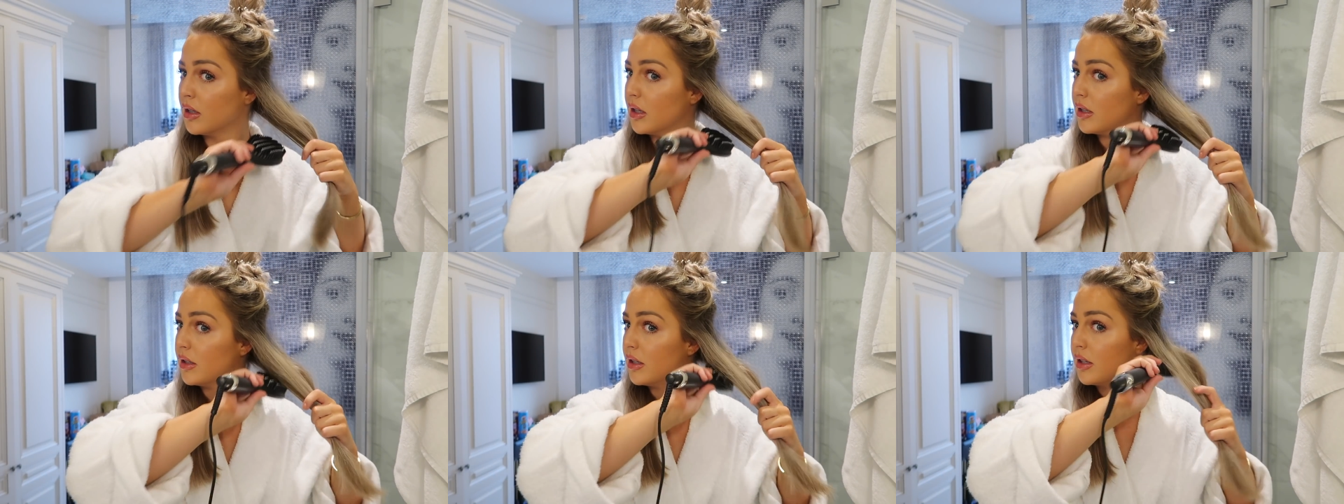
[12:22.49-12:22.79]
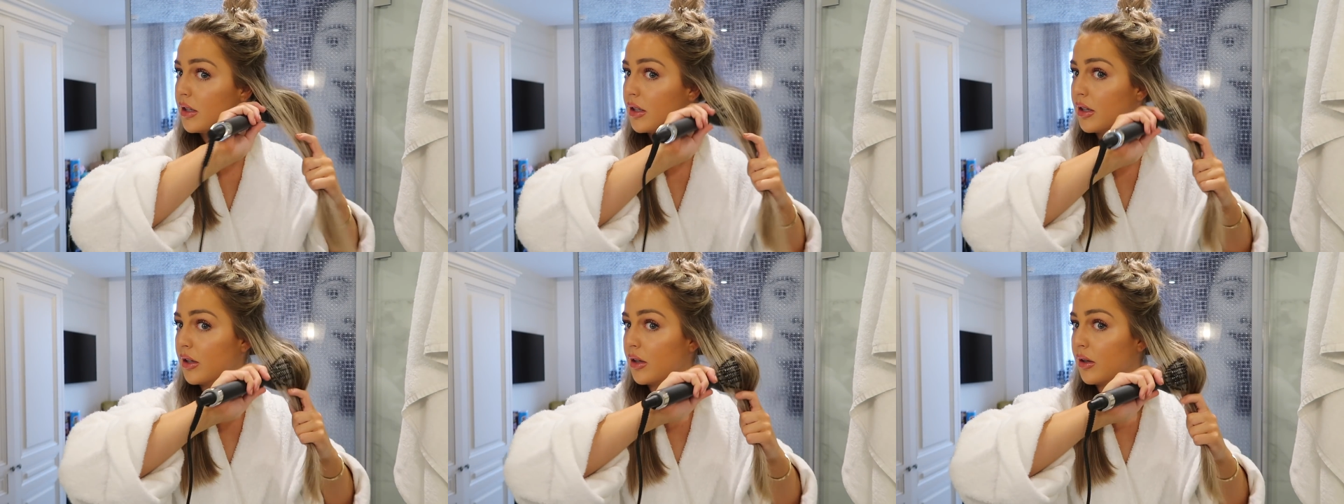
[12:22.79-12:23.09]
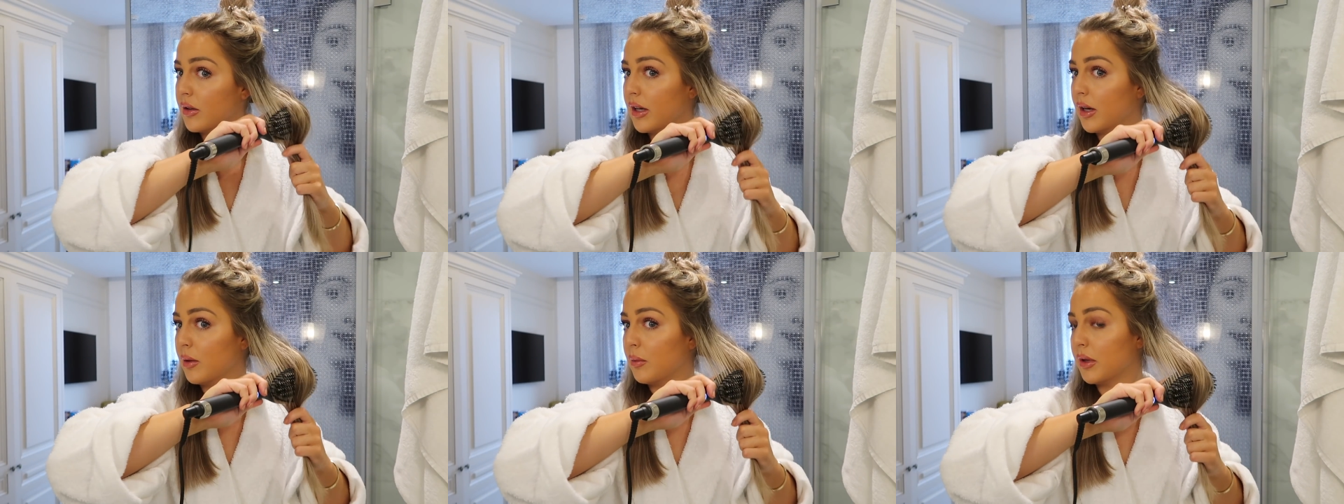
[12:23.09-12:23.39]
And then you can
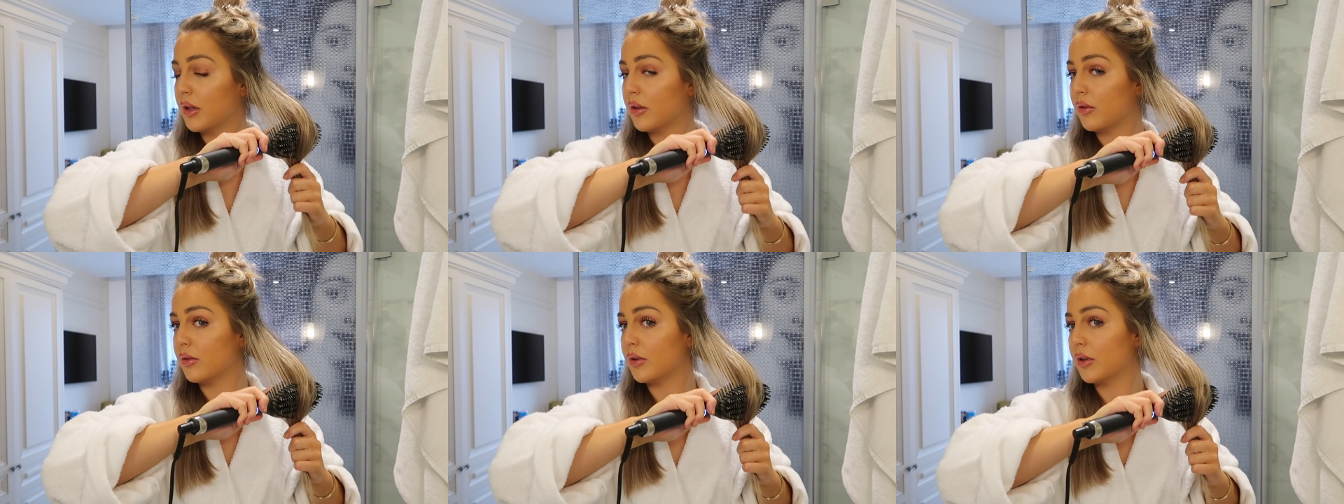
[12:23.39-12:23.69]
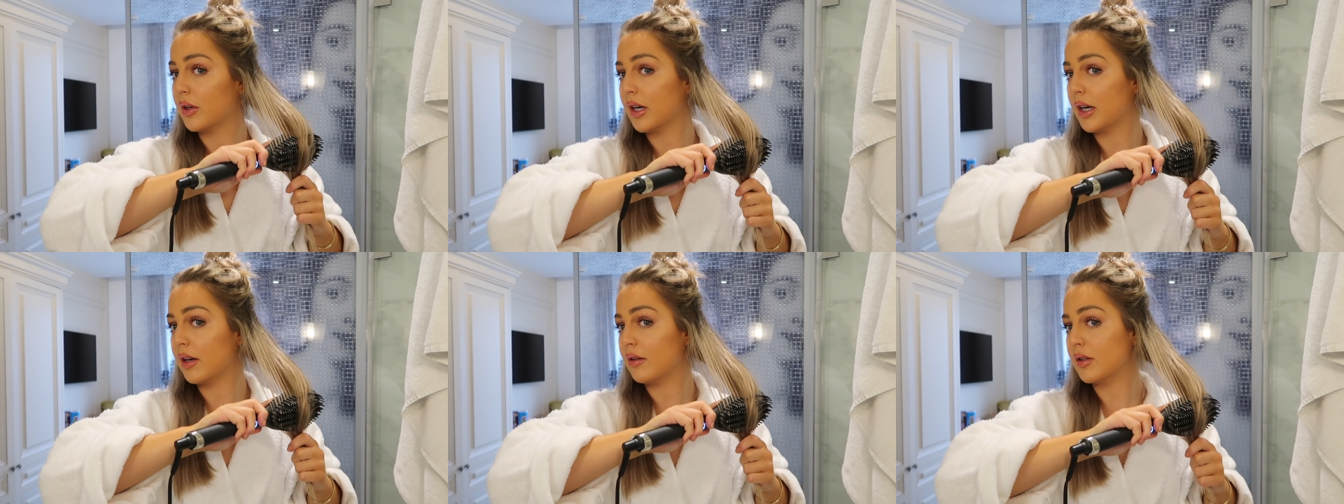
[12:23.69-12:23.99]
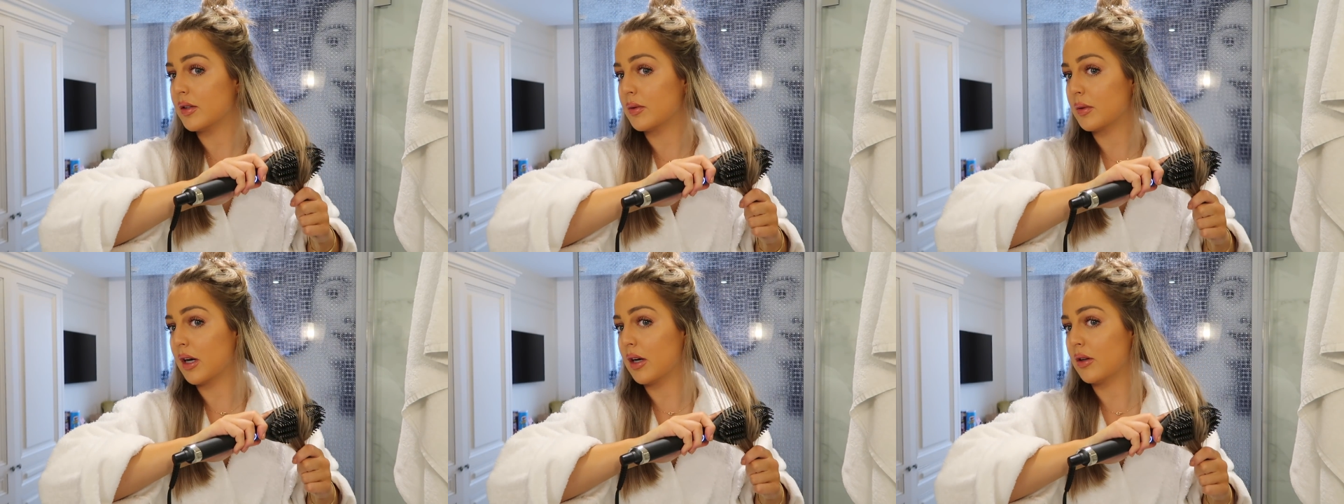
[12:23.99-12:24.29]
go that way through your hair
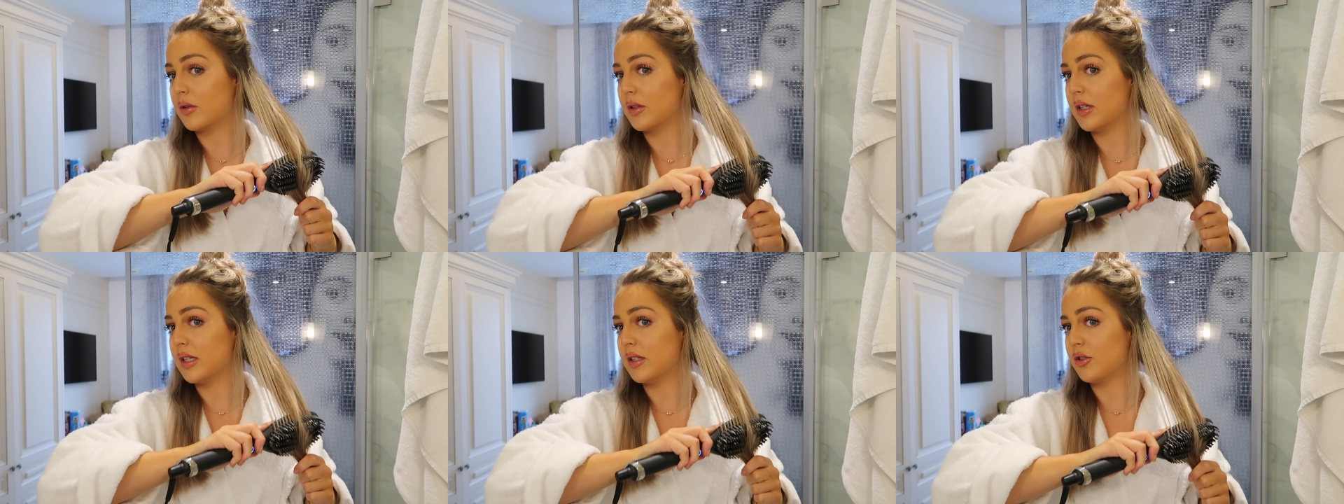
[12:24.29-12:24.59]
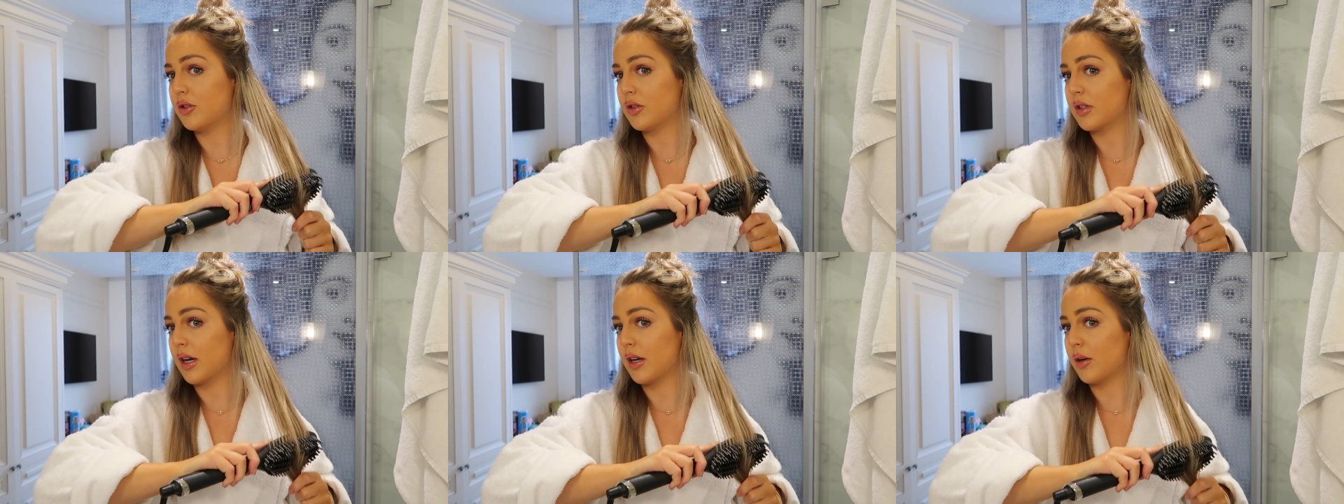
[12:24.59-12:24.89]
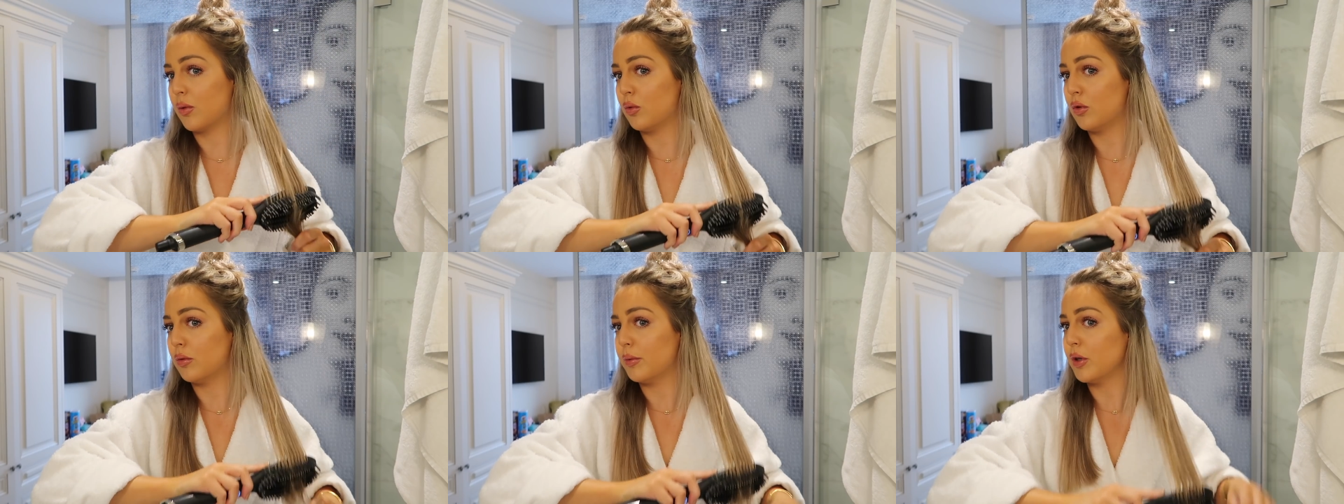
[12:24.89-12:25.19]
as well. So it's just
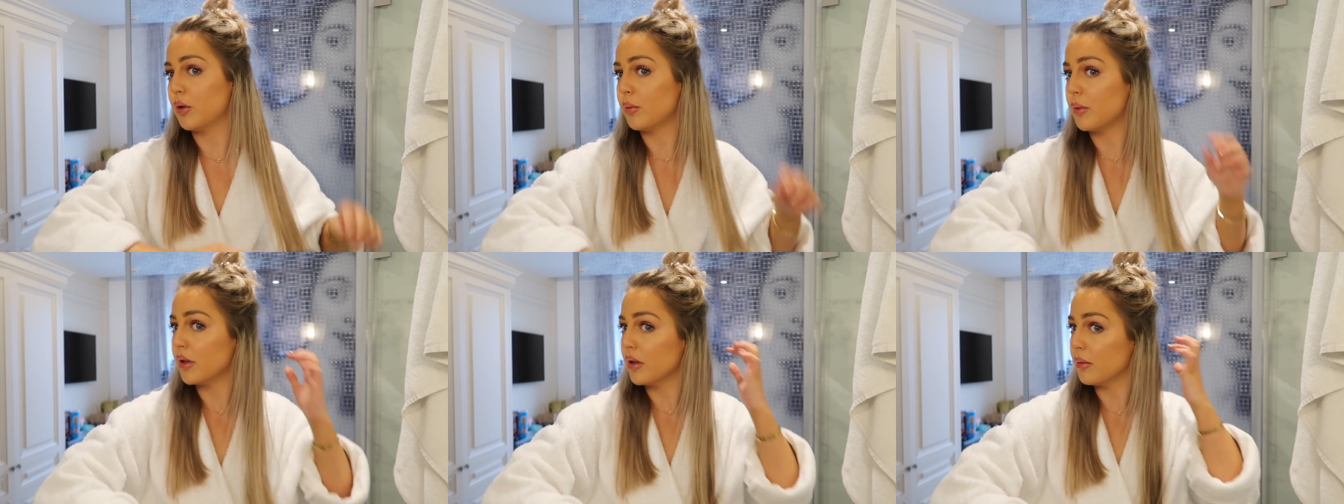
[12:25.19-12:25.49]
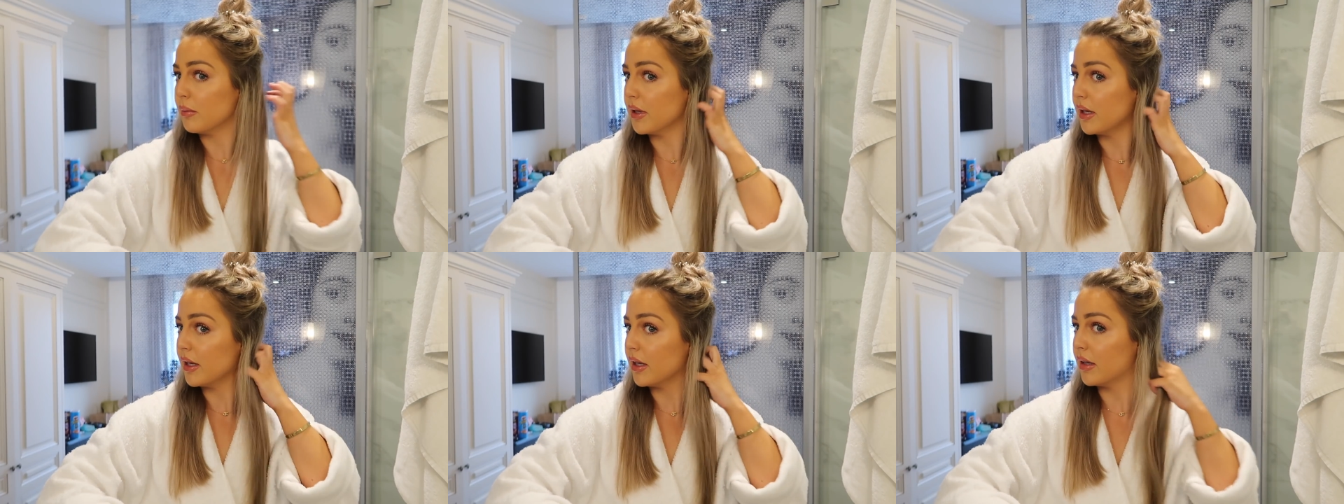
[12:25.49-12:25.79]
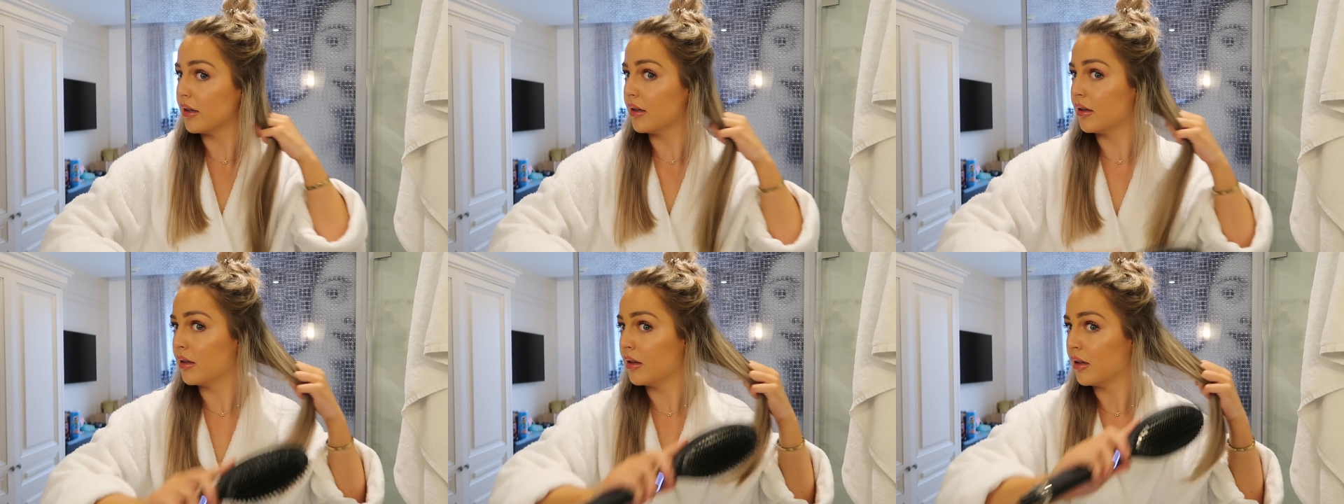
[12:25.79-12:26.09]
kind of warming up at the
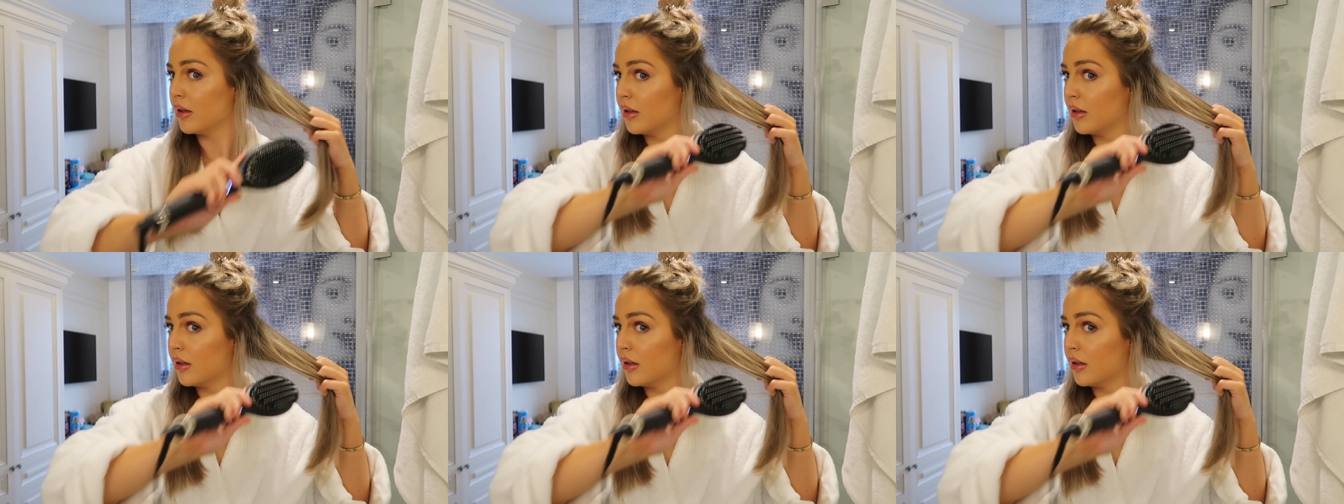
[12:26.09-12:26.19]
minute.